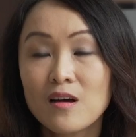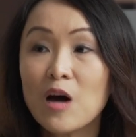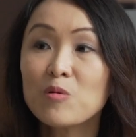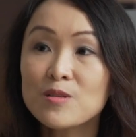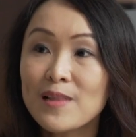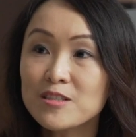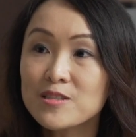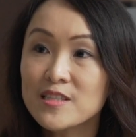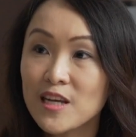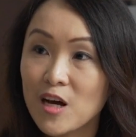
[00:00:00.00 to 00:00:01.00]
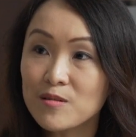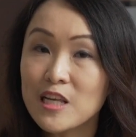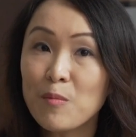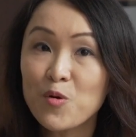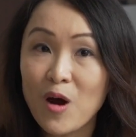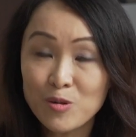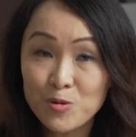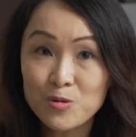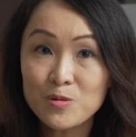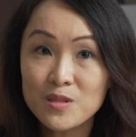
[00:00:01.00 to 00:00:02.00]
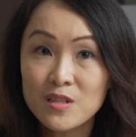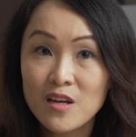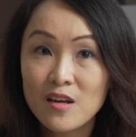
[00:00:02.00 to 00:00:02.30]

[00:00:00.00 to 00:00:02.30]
I also like to set out some ground rules.